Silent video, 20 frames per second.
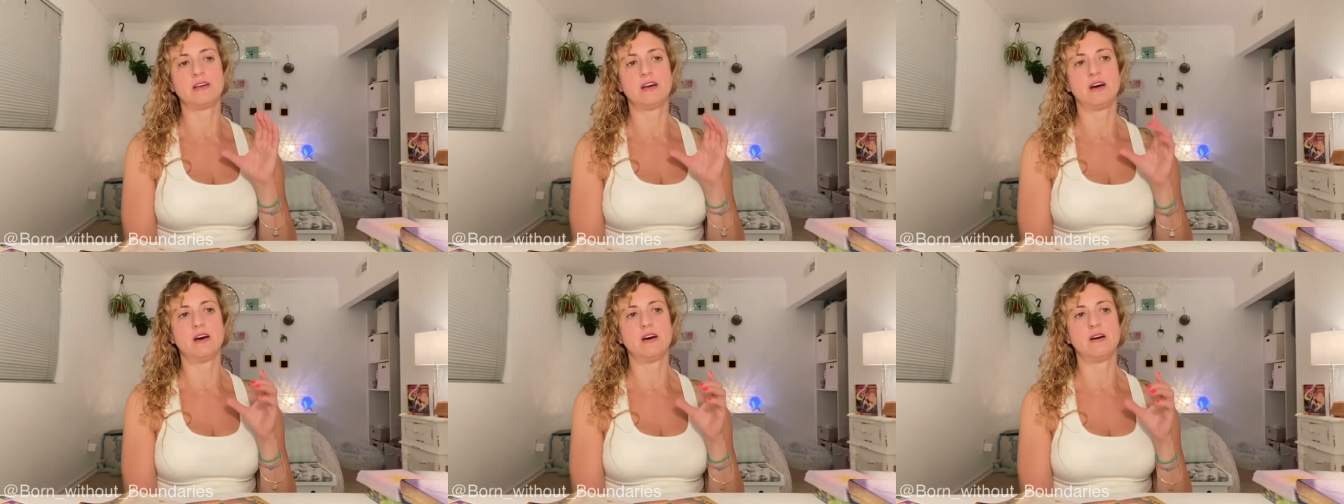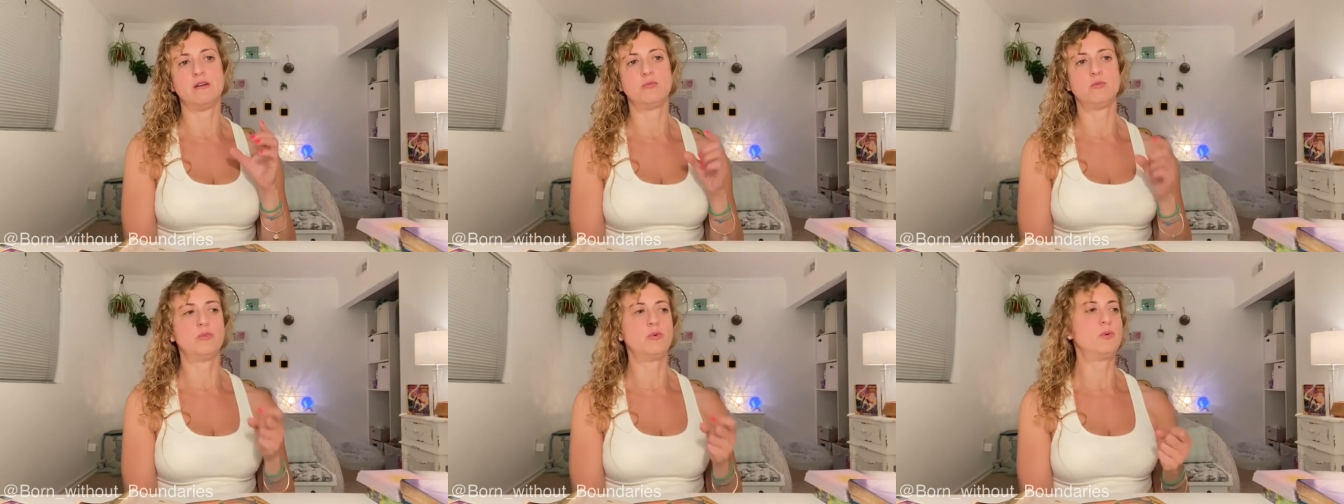
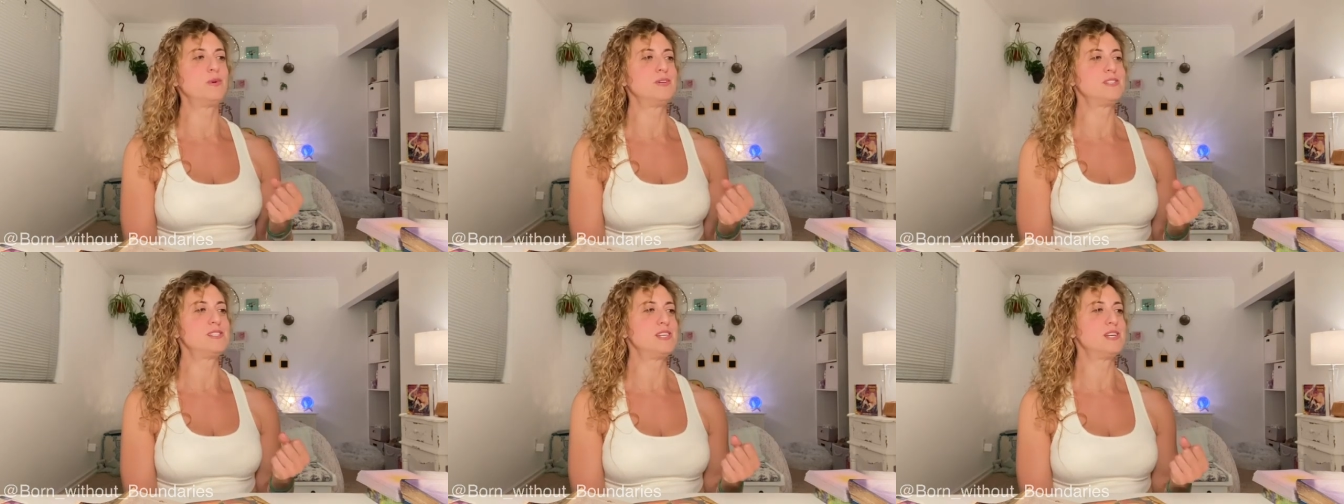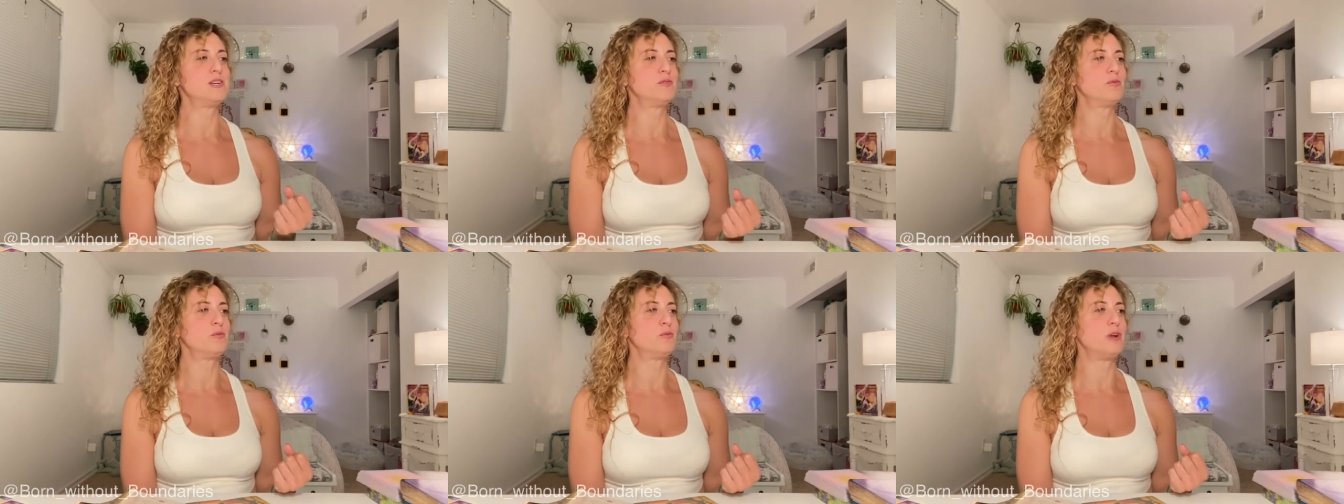um, what was
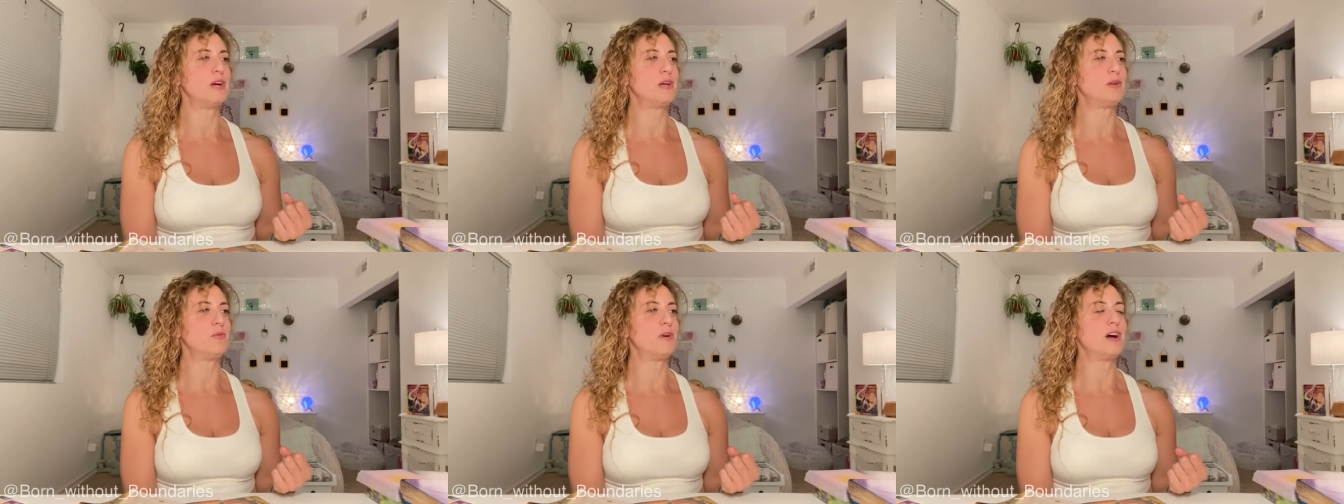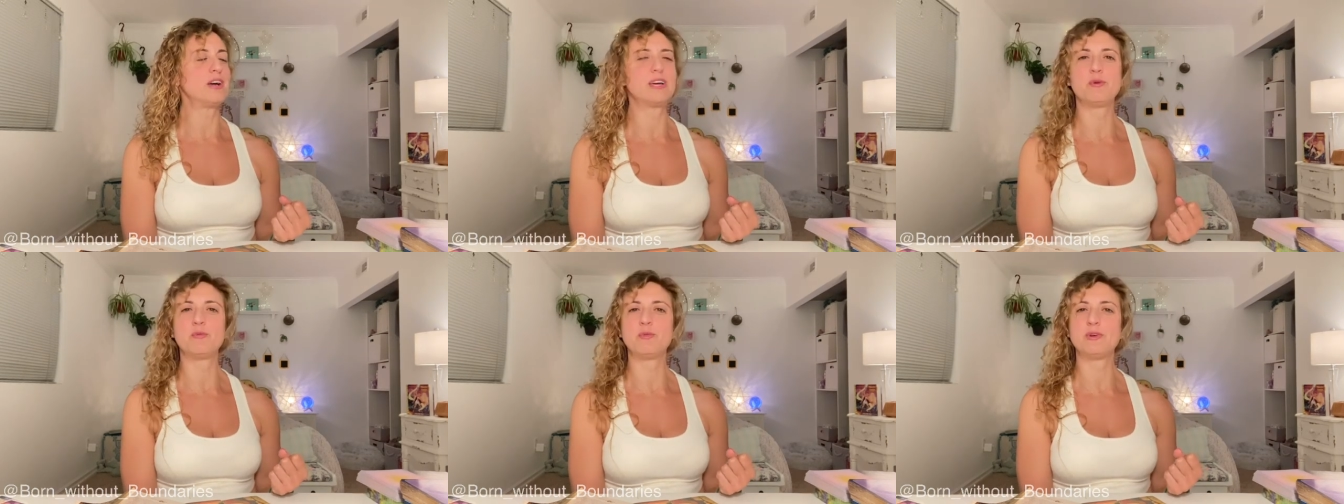it? Red
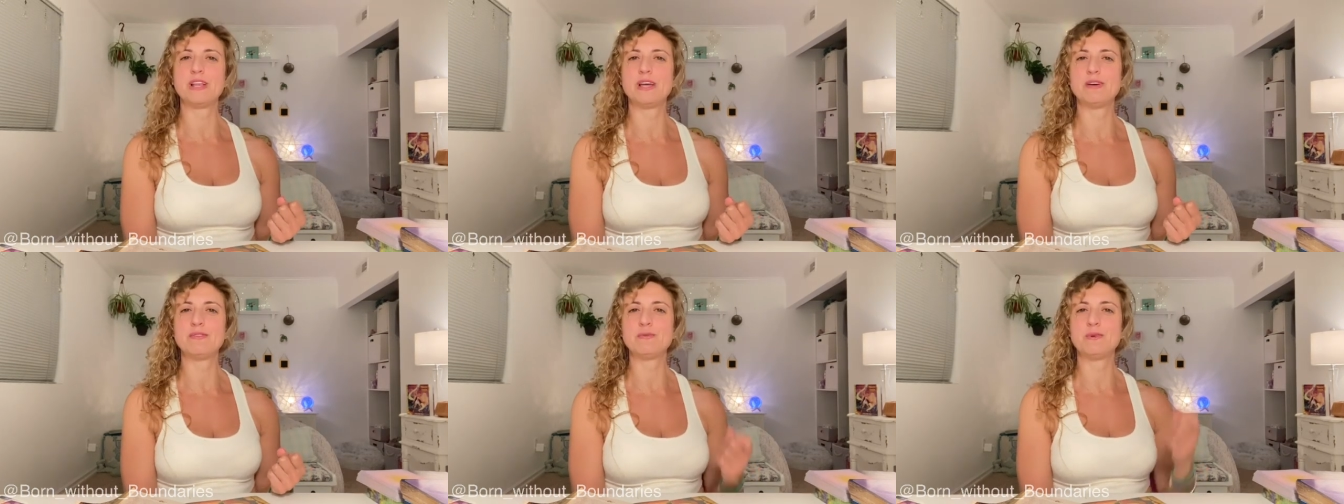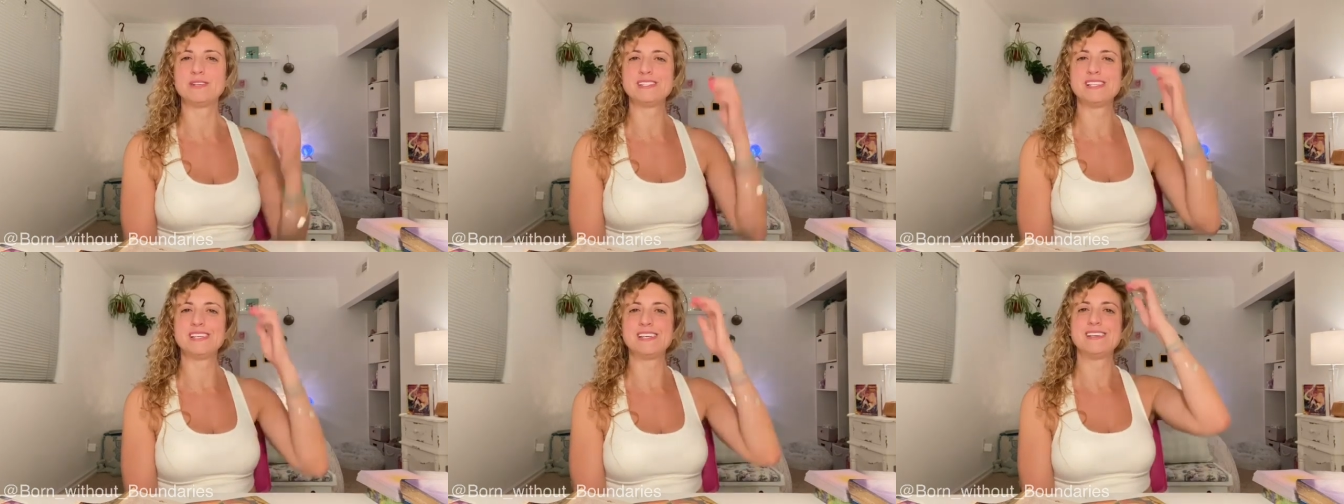Rocket, what
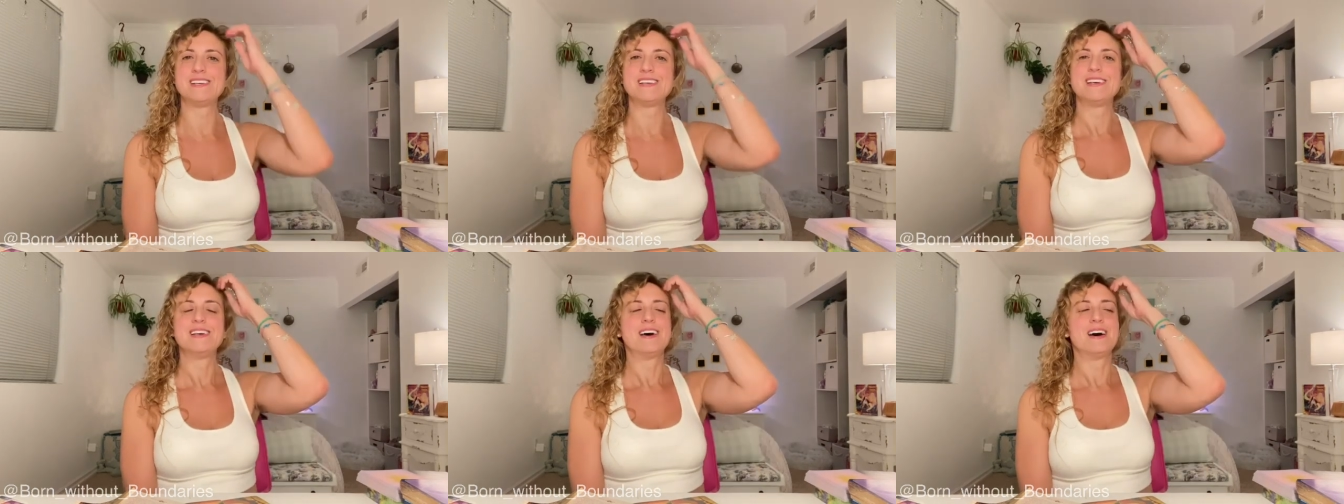was it?